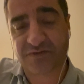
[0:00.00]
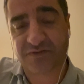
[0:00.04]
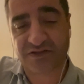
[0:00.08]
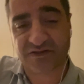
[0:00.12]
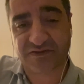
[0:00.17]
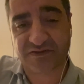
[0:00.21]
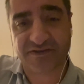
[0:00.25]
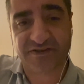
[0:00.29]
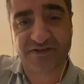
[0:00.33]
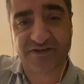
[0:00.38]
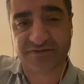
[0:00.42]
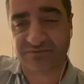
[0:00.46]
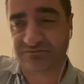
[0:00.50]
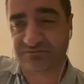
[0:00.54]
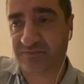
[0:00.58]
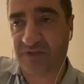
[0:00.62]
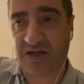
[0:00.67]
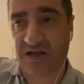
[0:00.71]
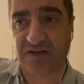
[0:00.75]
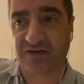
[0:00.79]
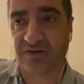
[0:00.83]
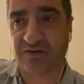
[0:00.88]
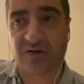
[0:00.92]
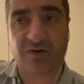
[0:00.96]
That's,
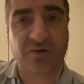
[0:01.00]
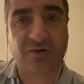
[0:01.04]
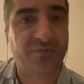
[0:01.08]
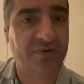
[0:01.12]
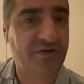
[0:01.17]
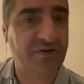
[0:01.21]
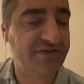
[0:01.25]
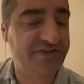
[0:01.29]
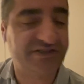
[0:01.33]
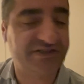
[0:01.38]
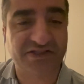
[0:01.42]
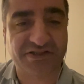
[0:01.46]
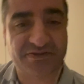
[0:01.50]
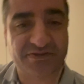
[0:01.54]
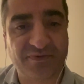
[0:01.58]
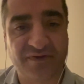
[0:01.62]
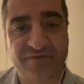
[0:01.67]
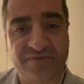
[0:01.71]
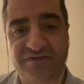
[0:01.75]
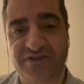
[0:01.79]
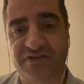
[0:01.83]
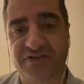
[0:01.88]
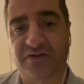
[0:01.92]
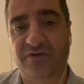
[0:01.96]
I don't know, about six
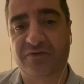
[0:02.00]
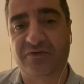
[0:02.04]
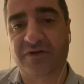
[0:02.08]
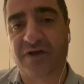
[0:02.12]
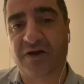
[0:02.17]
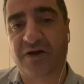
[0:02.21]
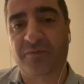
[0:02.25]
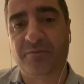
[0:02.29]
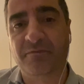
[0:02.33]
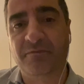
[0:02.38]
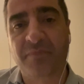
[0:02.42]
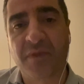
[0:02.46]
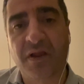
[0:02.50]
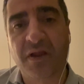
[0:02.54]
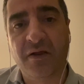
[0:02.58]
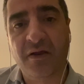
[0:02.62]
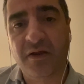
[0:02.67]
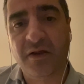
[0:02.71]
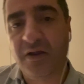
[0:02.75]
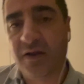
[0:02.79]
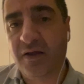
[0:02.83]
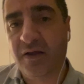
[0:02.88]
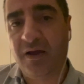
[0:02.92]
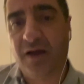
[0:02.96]
months ago now.
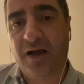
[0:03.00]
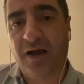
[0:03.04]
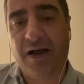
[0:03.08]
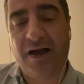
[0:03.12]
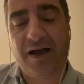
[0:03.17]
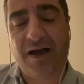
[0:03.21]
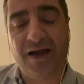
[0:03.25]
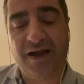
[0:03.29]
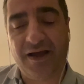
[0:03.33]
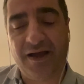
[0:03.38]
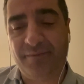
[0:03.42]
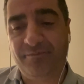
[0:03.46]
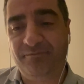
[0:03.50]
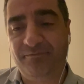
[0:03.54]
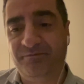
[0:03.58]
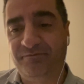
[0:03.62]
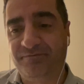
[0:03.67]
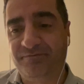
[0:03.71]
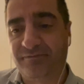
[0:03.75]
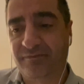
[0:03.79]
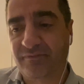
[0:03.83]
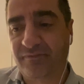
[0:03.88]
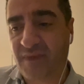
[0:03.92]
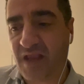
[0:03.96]
Um,
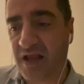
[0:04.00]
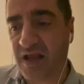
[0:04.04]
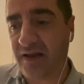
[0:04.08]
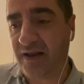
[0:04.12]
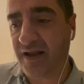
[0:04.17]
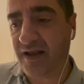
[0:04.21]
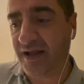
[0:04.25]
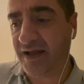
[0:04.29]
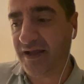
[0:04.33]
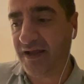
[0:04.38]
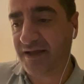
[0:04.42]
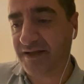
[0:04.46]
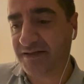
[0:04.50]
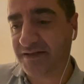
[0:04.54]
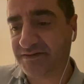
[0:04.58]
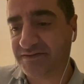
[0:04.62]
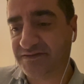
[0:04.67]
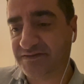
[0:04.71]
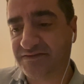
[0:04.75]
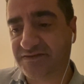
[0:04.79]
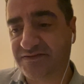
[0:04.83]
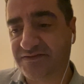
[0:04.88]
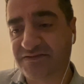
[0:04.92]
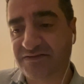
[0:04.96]

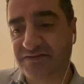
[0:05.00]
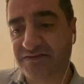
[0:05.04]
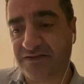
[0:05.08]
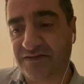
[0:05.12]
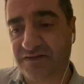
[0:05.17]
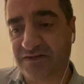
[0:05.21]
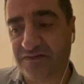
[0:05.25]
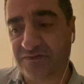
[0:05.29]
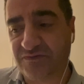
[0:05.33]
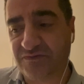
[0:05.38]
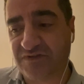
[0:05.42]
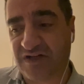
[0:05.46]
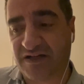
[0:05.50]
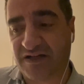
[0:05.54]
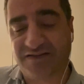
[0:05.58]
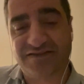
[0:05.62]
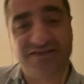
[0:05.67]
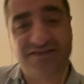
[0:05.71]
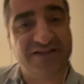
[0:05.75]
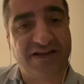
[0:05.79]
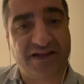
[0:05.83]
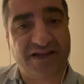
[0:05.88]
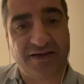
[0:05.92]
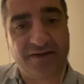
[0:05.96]
and right
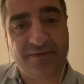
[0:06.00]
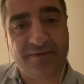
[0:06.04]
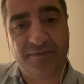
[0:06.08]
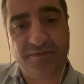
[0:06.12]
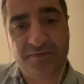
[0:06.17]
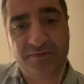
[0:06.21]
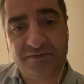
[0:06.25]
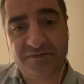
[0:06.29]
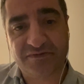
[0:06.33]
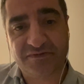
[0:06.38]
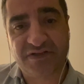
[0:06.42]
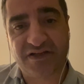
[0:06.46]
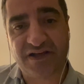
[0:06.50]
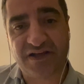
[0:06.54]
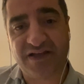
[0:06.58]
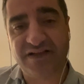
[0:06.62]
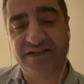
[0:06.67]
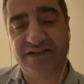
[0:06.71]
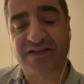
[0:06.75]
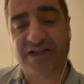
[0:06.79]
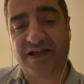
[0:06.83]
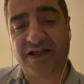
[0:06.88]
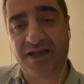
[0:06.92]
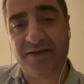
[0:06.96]
today
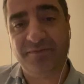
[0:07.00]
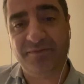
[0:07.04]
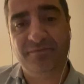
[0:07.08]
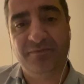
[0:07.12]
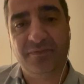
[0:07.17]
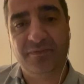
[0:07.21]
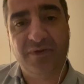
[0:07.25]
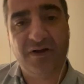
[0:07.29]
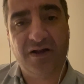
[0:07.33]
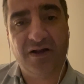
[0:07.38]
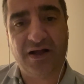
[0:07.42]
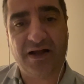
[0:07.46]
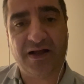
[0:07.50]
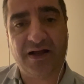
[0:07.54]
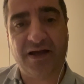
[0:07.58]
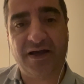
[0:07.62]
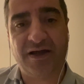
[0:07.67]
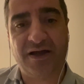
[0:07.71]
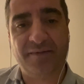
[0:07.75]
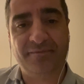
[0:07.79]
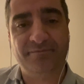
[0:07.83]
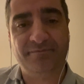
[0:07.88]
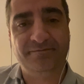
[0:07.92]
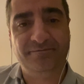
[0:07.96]
today's game
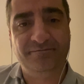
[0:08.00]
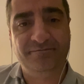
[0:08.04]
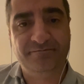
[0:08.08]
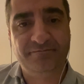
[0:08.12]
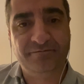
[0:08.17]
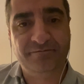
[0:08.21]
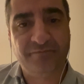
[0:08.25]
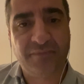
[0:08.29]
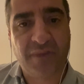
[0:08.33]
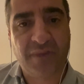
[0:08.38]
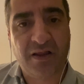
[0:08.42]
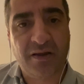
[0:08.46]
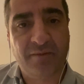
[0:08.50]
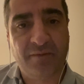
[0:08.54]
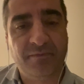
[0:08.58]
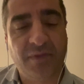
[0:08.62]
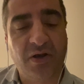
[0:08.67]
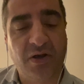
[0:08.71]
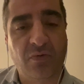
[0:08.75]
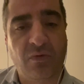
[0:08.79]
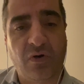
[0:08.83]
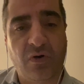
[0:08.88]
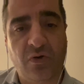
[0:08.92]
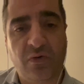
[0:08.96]
um,
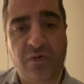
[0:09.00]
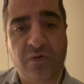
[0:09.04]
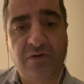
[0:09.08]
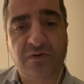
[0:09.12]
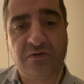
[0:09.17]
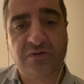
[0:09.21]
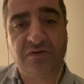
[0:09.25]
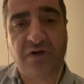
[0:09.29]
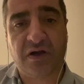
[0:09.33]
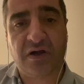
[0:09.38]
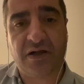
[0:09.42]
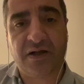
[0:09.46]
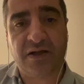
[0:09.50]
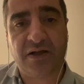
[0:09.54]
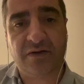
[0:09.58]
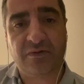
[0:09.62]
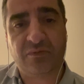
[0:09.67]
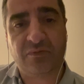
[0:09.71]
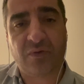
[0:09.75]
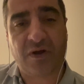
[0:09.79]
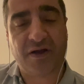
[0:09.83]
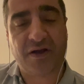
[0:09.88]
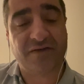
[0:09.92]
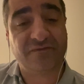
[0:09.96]
Millwall uh,
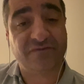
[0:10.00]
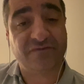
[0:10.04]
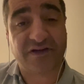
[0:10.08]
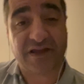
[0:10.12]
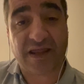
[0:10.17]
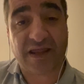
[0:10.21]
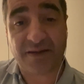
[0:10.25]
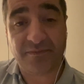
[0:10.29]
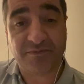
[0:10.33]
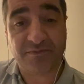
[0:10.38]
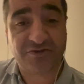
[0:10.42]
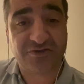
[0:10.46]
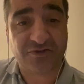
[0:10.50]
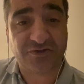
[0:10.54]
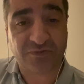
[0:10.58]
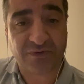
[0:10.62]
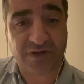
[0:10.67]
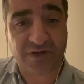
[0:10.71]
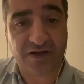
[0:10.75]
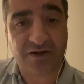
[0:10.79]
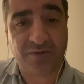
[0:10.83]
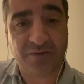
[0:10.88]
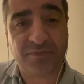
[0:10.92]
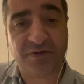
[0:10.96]
won the game 2
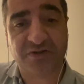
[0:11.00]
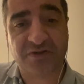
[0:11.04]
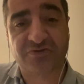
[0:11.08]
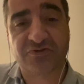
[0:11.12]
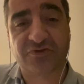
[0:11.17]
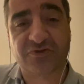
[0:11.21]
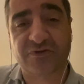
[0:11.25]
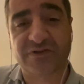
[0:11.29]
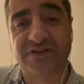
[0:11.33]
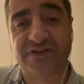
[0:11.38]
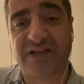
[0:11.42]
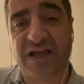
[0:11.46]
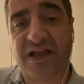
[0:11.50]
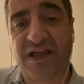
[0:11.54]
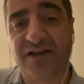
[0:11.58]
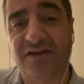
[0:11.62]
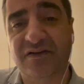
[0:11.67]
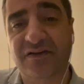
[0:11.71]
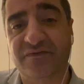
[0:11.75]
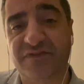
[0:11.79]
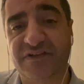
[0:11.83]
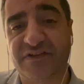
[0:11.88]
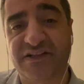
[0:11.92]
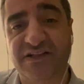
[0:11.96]
0 but towards the
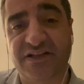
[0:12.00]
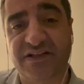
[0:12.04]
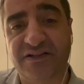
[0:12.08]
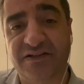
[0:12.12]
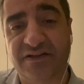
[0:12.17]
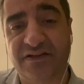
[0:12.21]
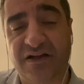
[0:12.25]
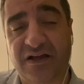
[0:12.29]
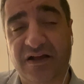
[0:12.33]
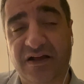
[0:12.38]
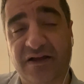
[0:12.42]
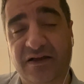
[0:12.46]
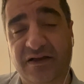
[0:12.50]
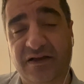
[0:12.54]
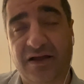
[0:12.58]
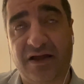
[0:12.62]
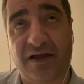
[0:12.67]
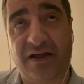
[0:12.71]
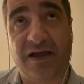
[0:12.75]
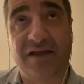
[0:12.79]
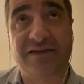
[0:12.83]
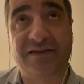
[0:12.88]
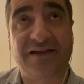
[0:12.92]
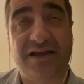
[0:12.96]
end of the se- uh,
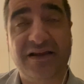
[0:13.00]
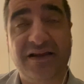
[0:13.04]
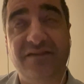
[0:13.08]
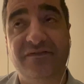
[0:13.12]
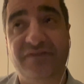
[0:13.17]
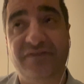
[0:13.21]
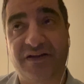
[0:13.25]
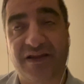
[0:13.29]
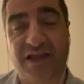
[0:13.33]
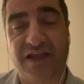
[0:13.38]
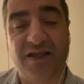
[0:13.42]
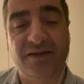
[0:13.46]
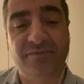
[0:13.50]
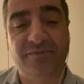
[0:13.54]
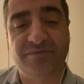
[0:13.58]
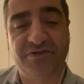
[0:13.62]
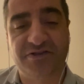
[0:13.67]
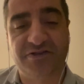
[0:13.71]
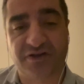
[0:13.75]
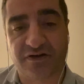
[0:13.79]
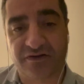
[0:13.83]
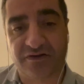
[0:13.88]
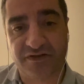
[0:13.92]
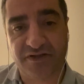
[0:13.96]
at the end of the game
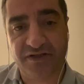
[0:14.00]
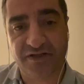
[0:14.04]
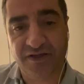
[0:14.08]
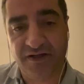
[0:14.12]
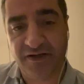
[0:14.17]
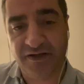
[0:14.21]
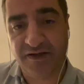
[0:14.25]
sorry